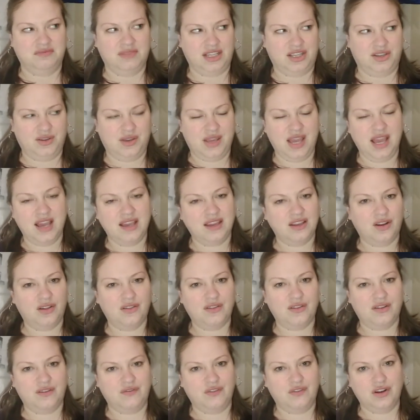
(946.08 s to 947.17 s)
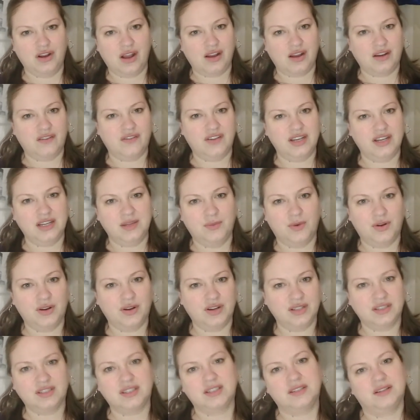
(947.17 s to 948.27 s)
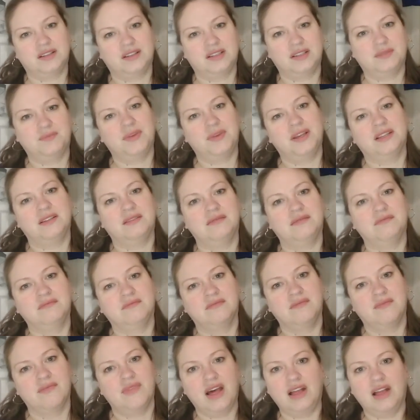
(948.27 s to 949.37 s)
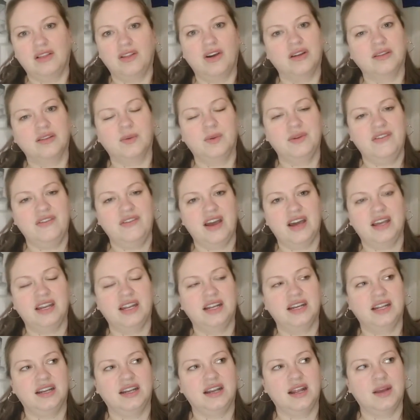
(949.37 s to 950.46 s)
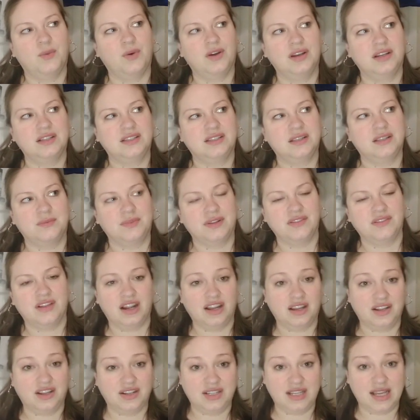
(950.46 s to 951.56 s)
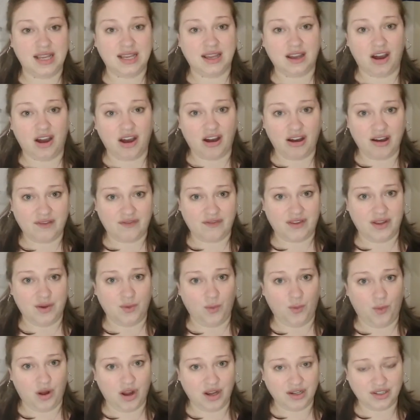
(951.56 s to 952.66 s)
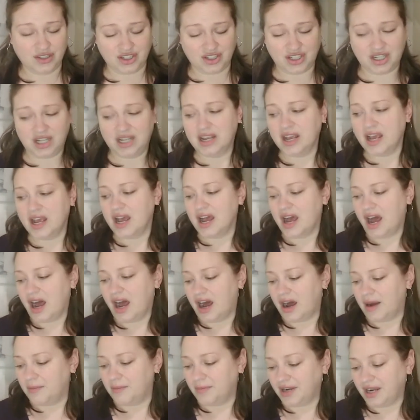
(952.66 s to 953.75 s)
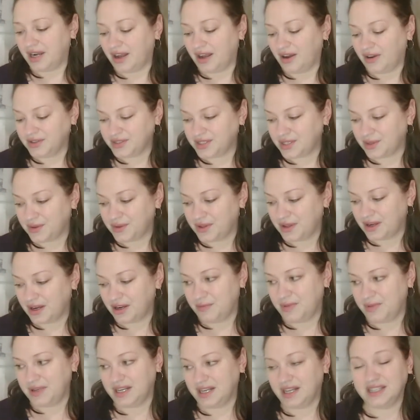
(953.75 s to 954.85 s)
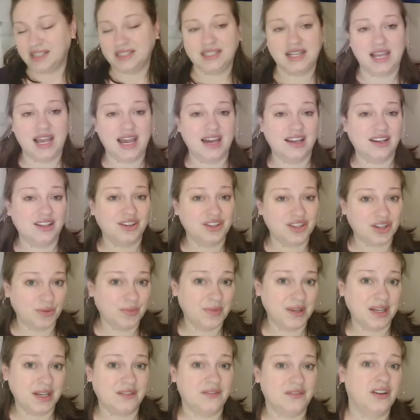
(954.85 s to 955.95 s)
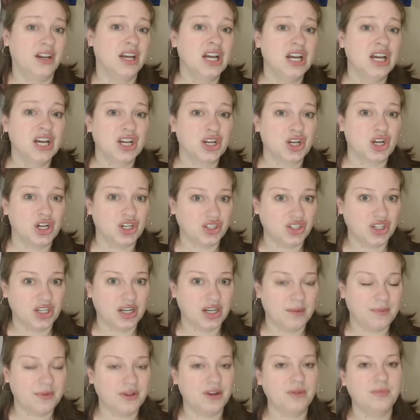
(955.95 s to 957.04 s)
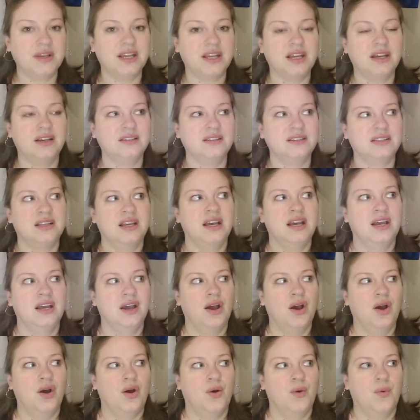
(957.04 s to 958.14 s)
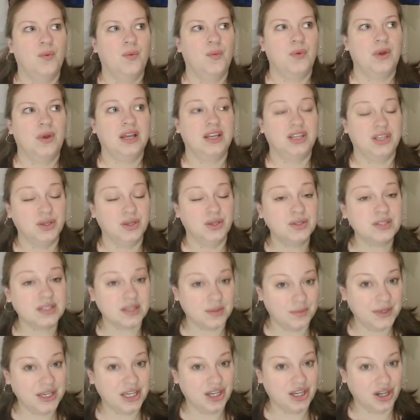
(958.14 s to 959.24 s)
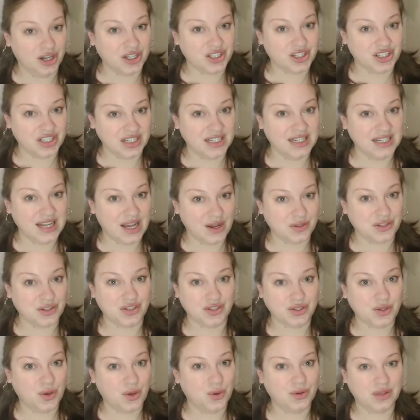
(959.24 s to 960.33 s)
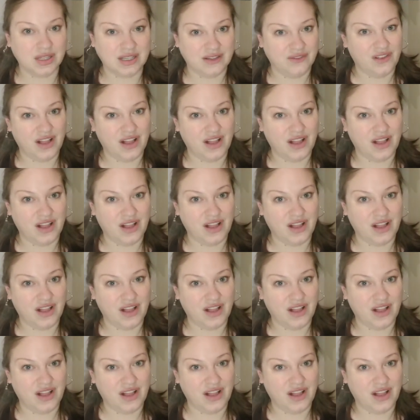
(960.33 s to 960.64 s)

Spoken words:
like you can't get all their fur out of it anymore. It's been that long that we've had it, and I wanted something that I could take off and wash. But I also thought it'd be nice to add a little bit of cushion up there because it used to be cushioned and now it's just totally